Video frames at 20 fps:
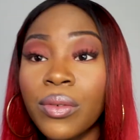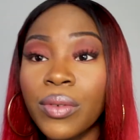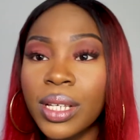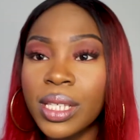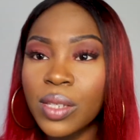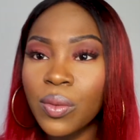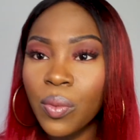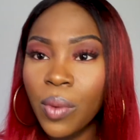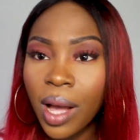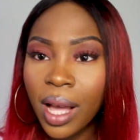the
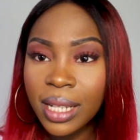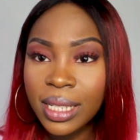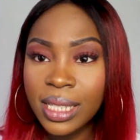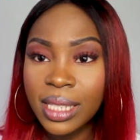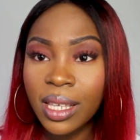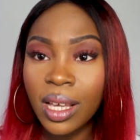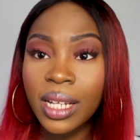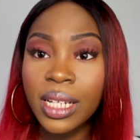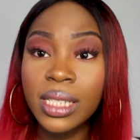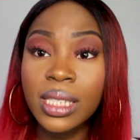reason why I
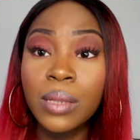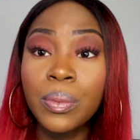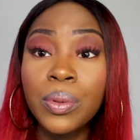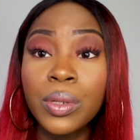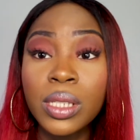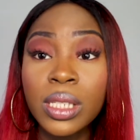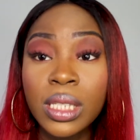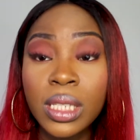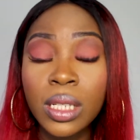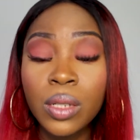decided to
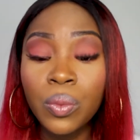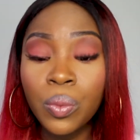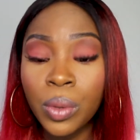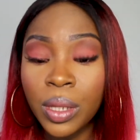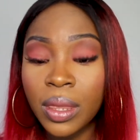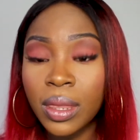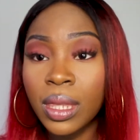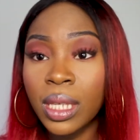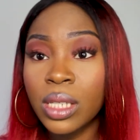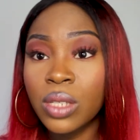proceed
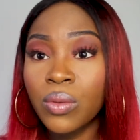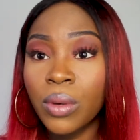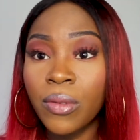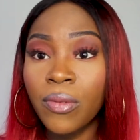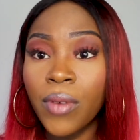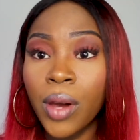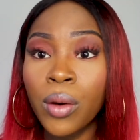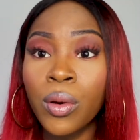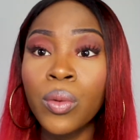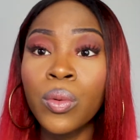with this
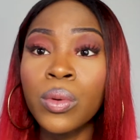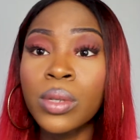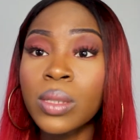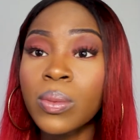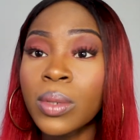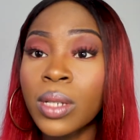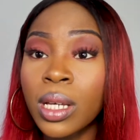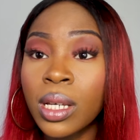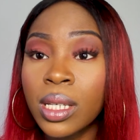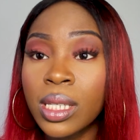referral was
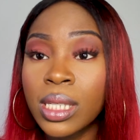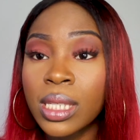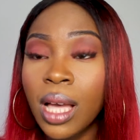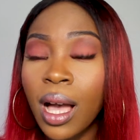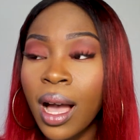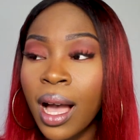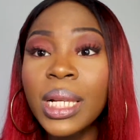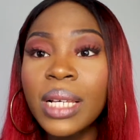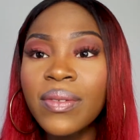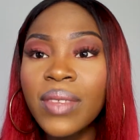because
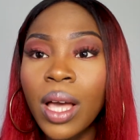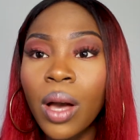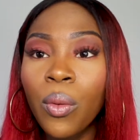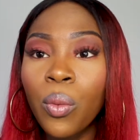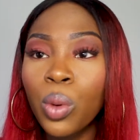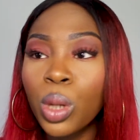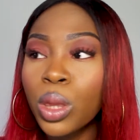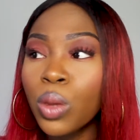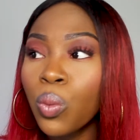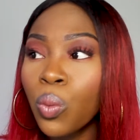I believe
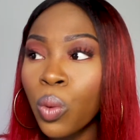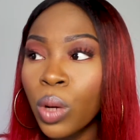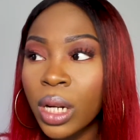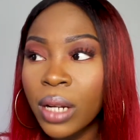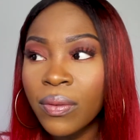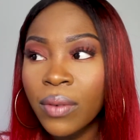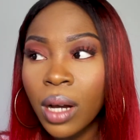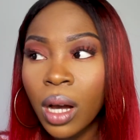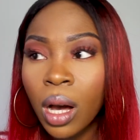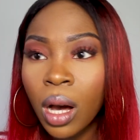that with
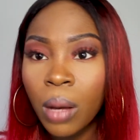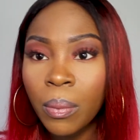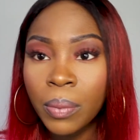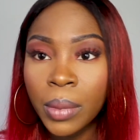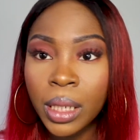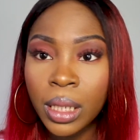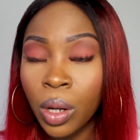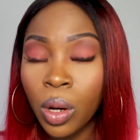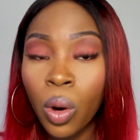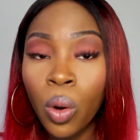whatever
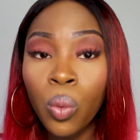company